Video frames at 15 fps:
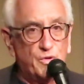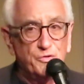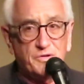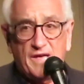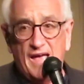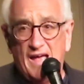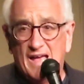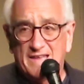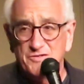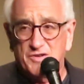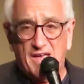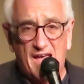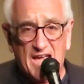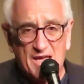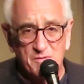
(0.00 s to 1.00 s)
You
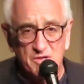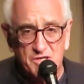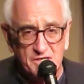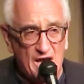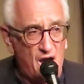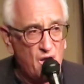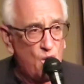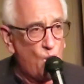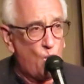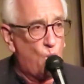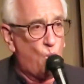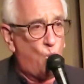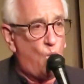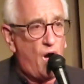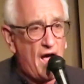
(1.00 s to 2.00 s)
can't give the shot.
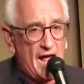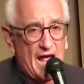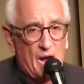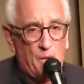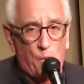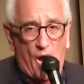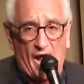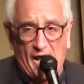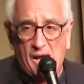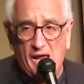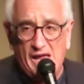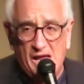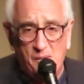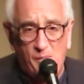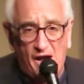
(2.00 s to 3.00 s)
Why?
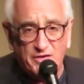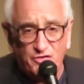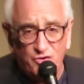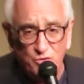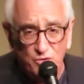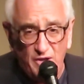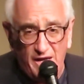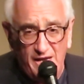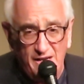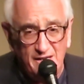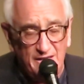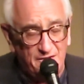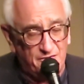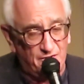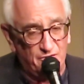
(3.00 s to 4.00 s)
Am I too late?"
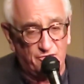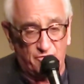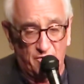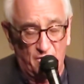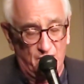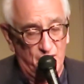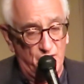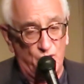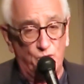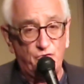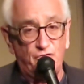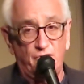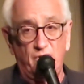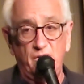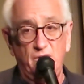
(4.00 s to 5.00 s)
He says, "No,
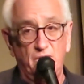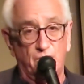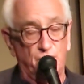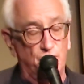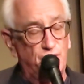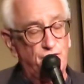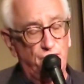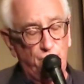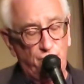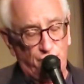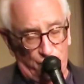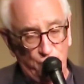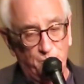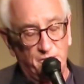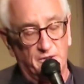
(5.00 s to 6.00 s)
son, you're too
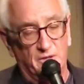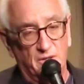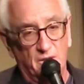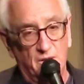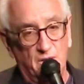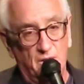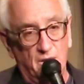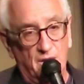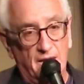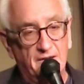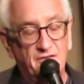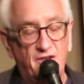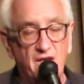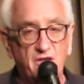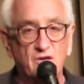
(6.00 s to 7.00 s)
stupid.
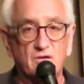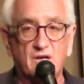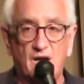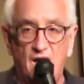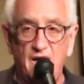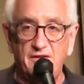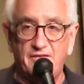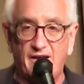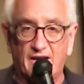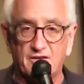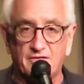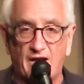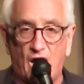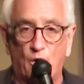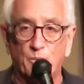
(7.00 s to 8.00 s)
Take your
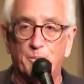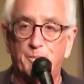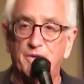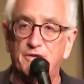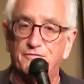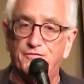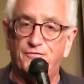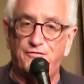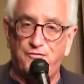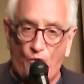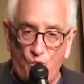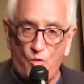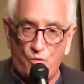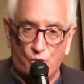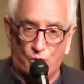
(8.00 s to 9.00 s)
contacts out
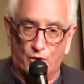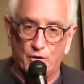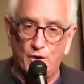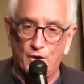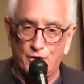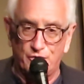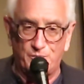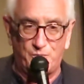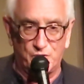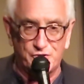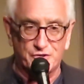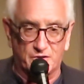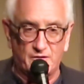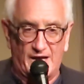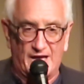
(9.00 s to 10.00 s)
before you
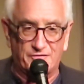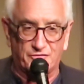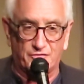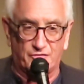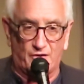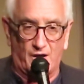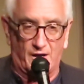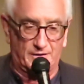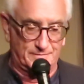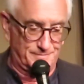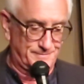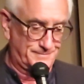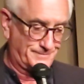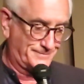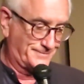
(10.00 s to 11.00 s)
put your glasses on."